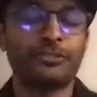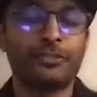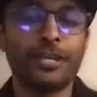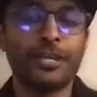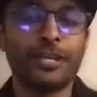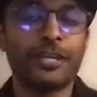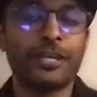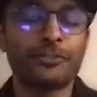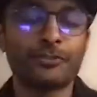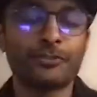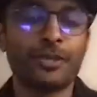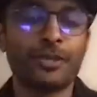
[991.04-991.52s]

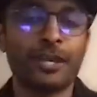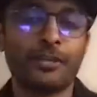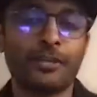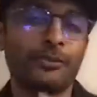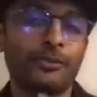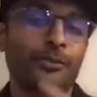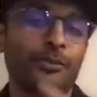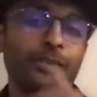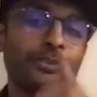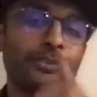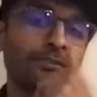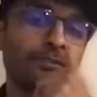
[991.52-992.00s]
day to day
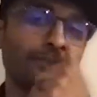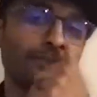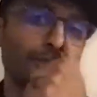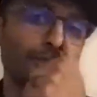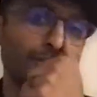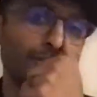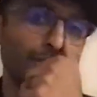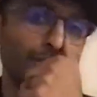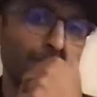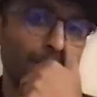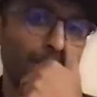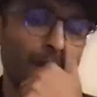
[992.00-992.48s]
you can
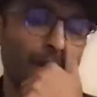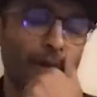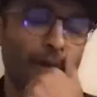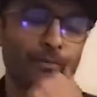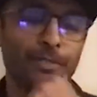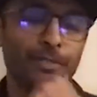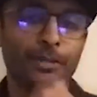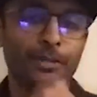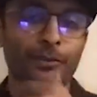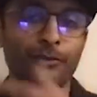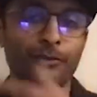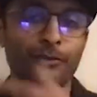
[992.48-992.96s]
you
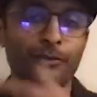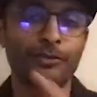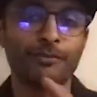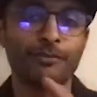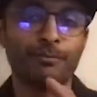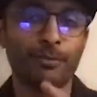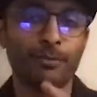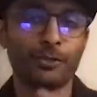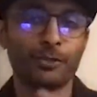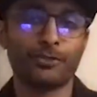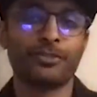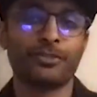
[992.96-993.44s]
probably couldn't
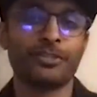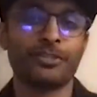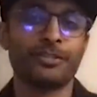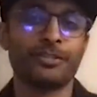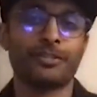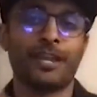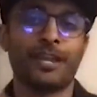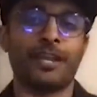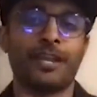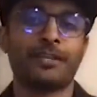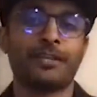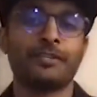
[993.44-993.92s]
push
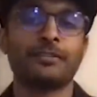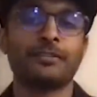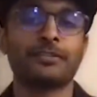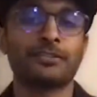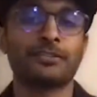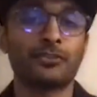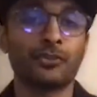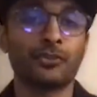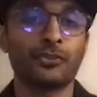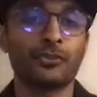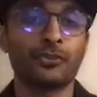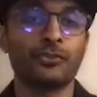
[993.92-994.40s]
these
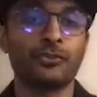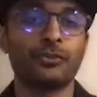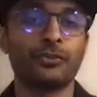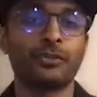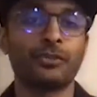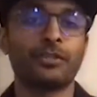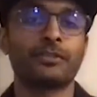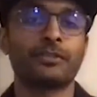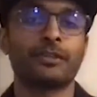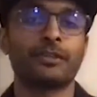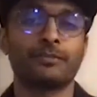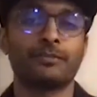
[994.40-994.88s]
angles through
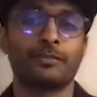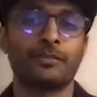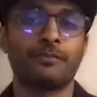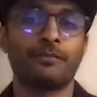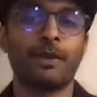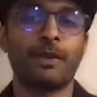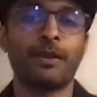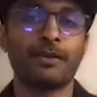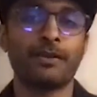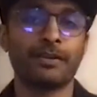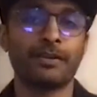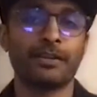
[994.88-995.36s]
in terms of
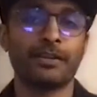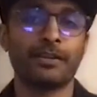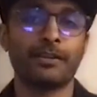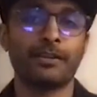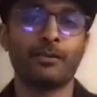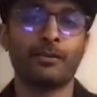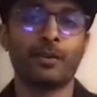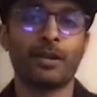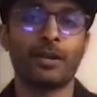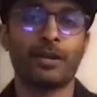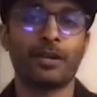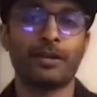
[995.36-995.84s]

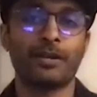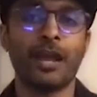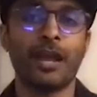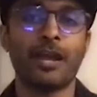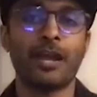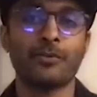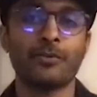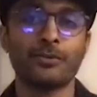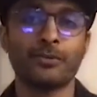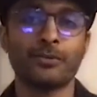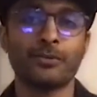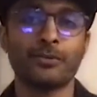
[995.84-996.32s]
marketing where
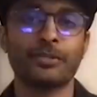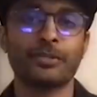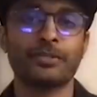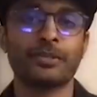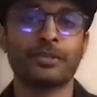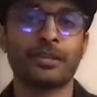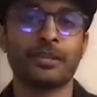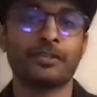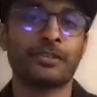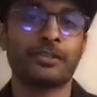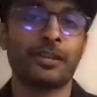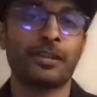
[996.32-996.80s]
now you can
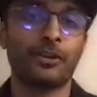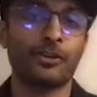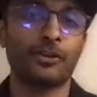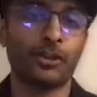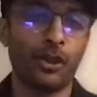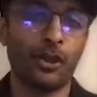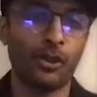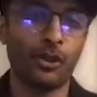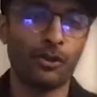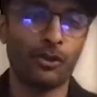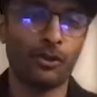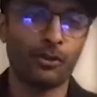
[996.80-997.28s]
say stay at
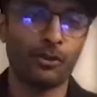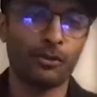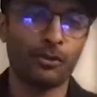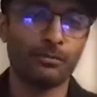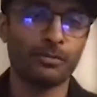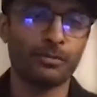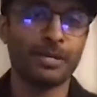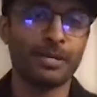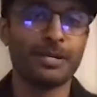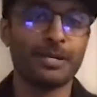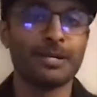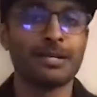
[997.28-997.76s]

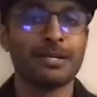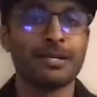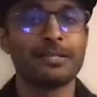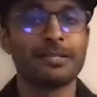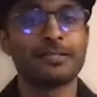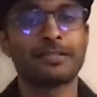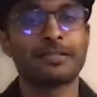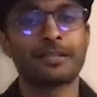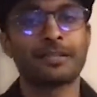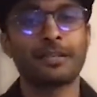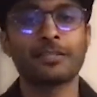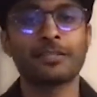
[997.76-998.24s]
home
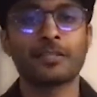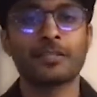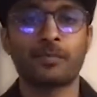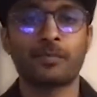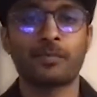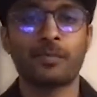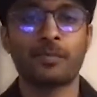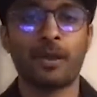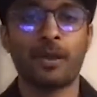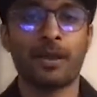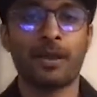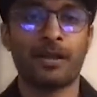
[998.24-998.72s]
skin
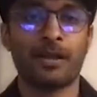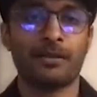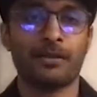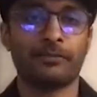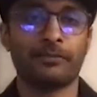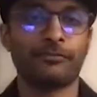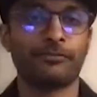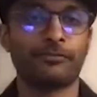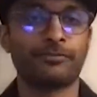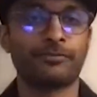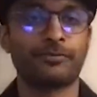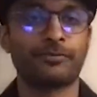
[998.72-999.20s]
spa
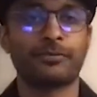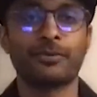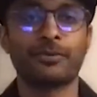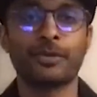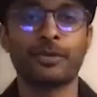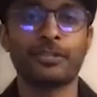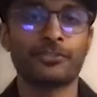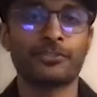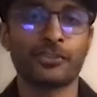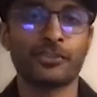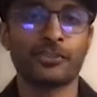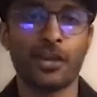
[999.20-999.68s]

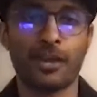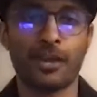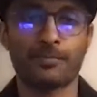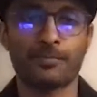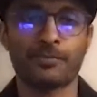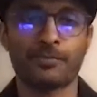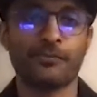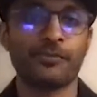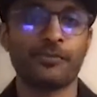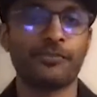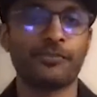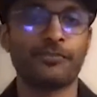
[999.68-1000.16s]
three
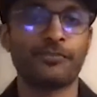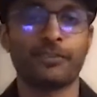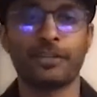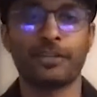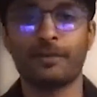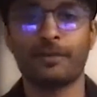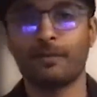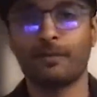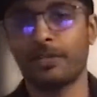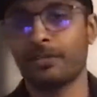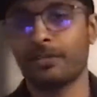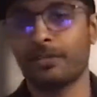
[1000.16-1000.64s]
steps
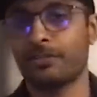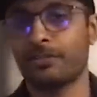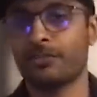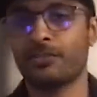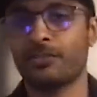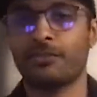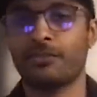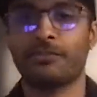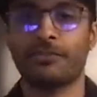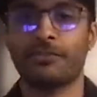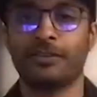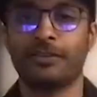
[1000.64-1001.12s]
15 minutes
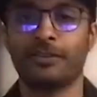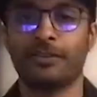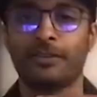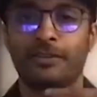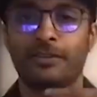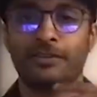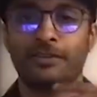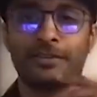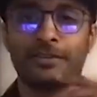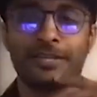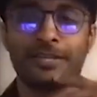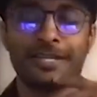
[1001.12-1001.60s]
of
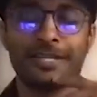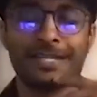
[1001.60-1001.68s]
a uh,